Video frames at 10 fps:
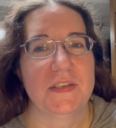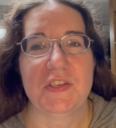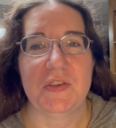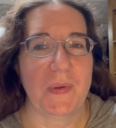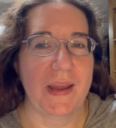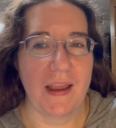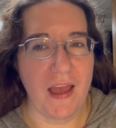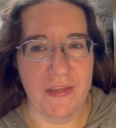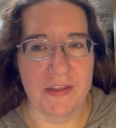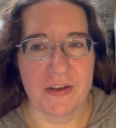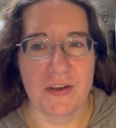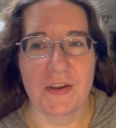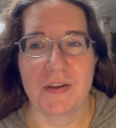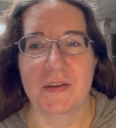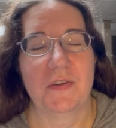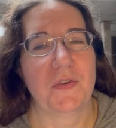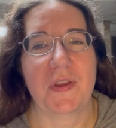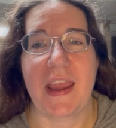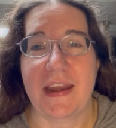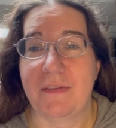doing other
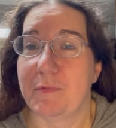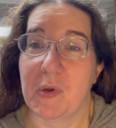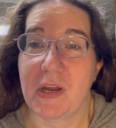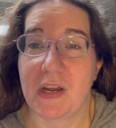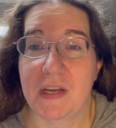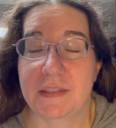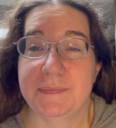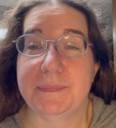creative work.